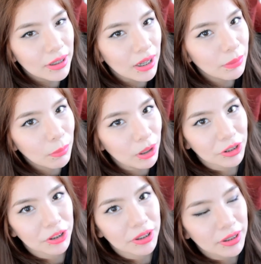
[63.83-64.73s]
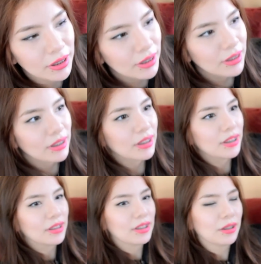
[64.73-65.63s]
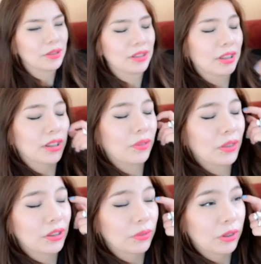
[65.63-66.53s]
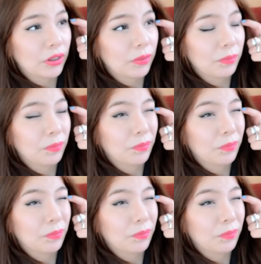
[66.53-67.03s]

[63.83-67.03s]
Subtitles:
am I watching? Because I was like, first of all,